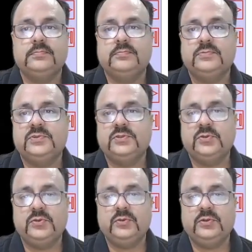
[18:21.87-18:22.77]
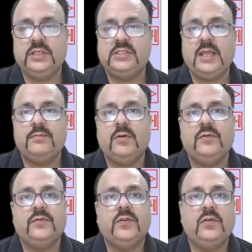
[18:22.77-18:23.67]
So this type
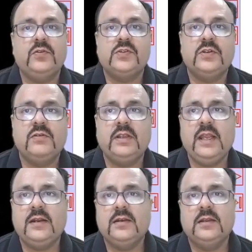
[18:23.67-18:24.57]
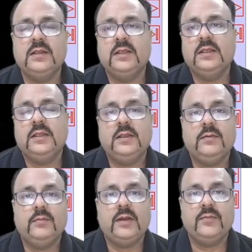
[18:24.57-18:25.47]
of solution you will get
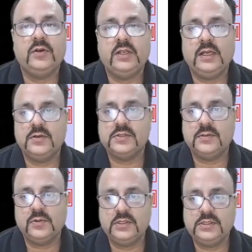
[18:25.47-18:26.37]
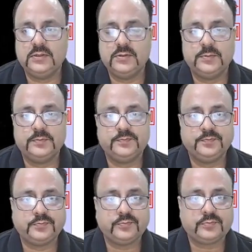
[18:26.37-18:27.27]
by Monte Carlo simulation.
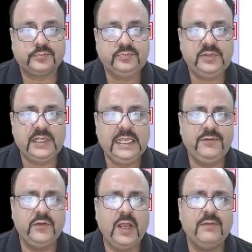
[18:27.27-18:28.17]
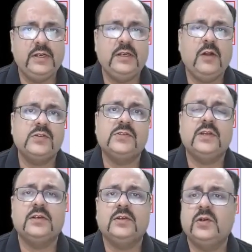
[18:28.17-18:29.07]
If you have any doubts, you
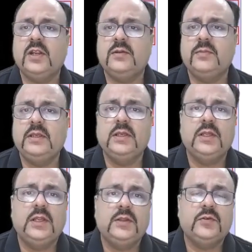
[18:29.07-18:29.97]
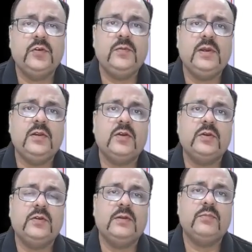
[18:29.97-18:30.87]
can contact me through email, or you
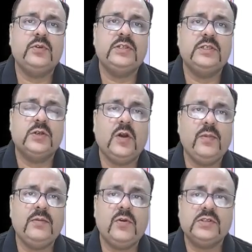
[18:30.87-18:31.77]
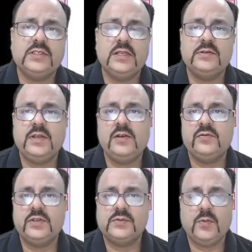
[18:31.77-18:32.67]
can put it in the comment box and I'll try to
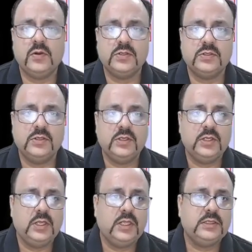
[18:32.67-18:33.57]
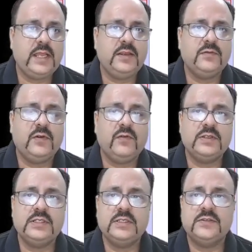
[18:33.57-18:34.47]
respond. Thank you for
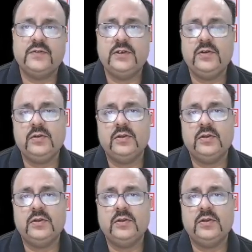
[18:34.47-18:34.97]
watching this video.